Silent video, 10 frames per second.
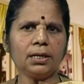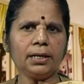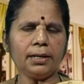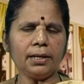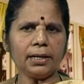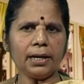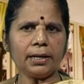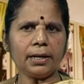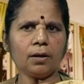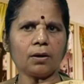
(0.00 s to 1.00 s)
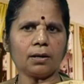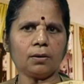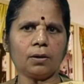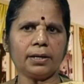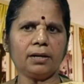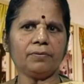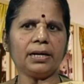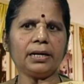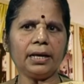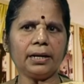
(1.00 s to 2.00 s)
indicated or recorded
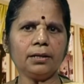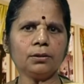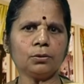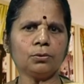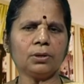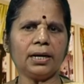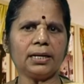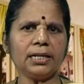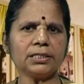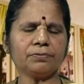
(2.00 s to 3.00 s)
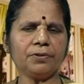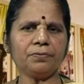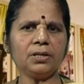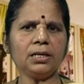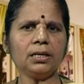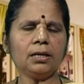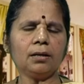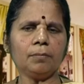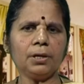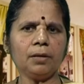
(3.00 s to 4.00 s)
when tearing through at least 50
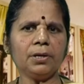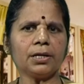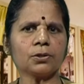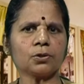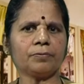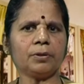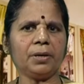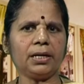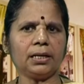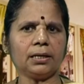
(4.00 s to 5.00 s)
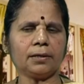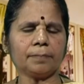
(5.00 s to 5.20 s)
millimeters of the material.